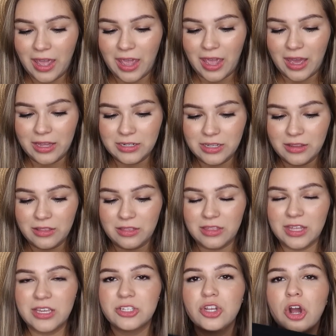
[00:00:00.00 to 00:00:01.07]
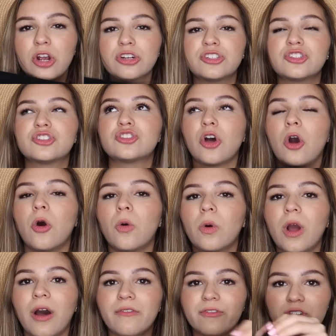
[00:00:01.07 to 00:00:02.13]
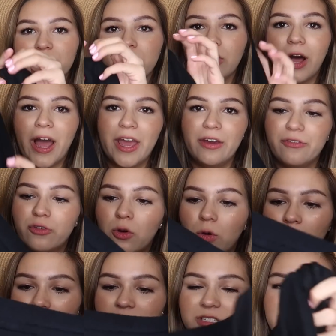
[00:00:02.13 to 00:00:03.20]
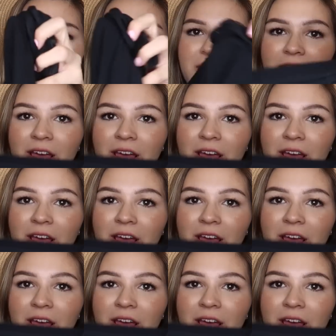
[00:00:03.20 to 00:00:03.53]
and these are so comfortable. I, of course,